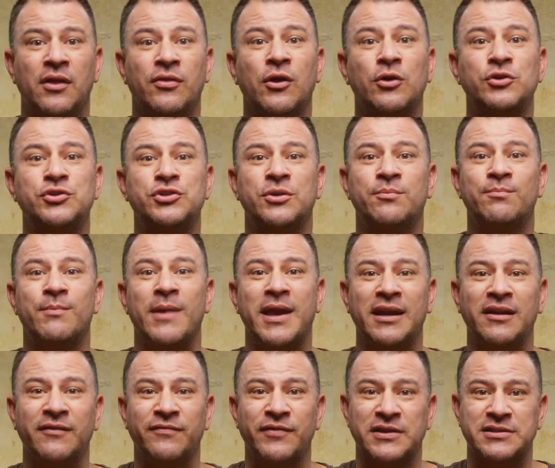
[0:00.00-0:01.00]
those should
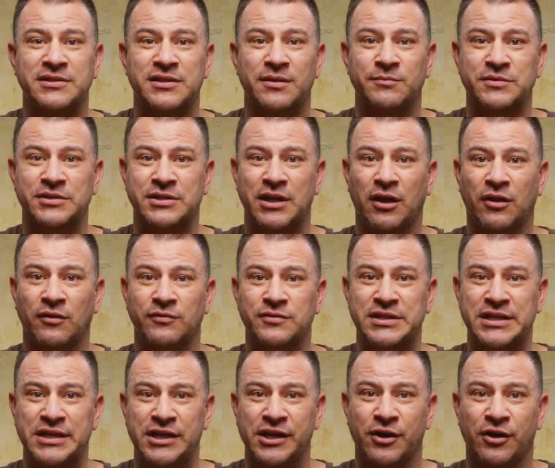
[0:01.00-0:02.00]
manifest themselves
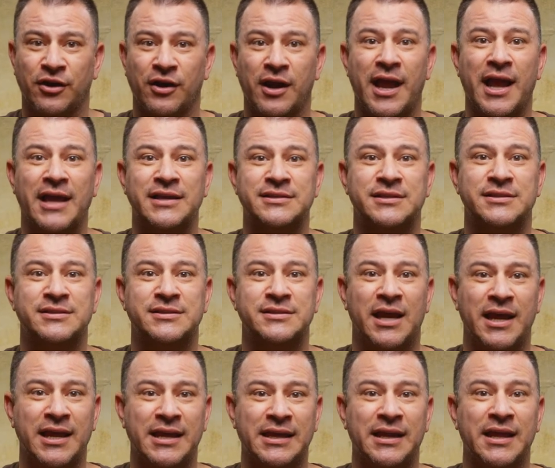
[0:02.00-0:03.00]
here as a
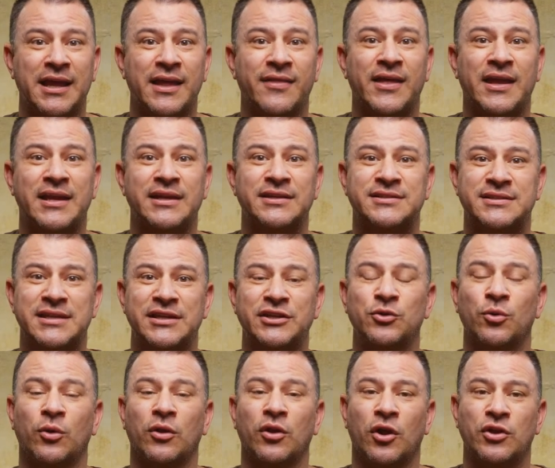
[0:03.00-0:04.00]
site that has sent
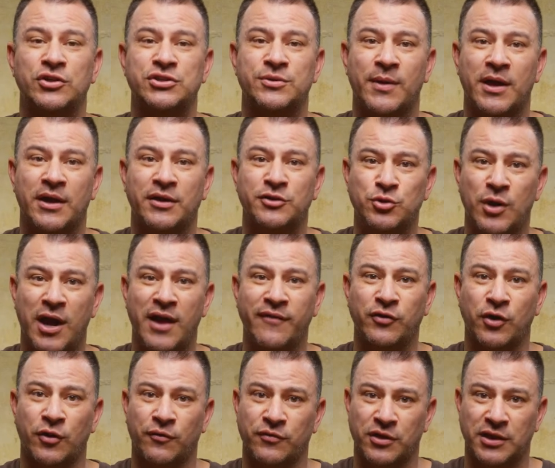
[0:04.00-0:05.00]
you a large amount of
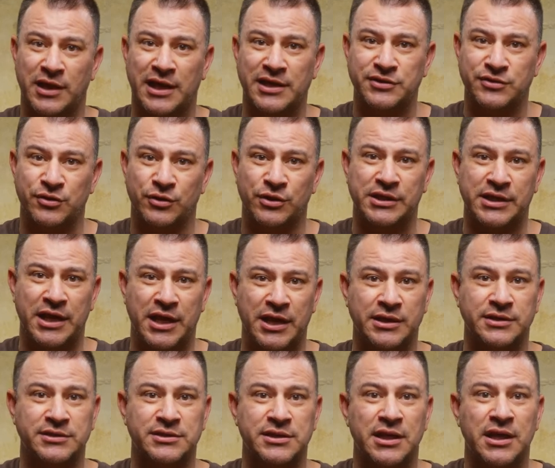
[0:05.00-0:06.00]
traffic over the last 30
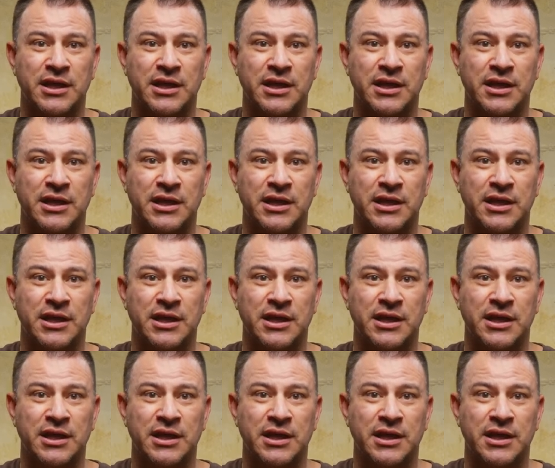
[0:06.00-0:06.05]
days.